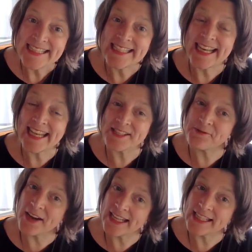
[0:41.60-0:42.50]
Today's
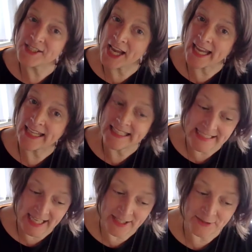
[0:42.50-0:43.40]
writing chat is
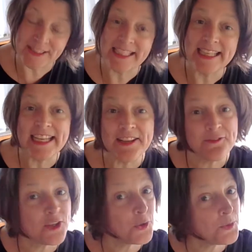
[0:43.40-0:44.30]
titled,
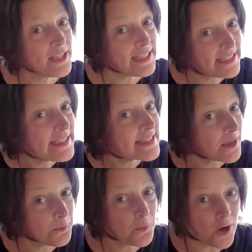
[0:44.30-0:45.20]
If You Need
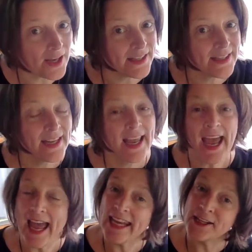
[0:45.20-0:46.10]
Someone,
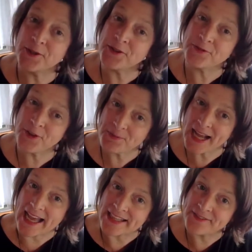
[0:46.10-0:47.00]
and it grew from
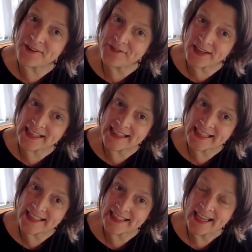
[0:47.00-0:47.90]
kind of a funny
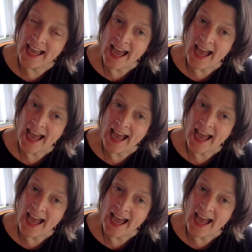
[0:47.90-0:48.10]
thing.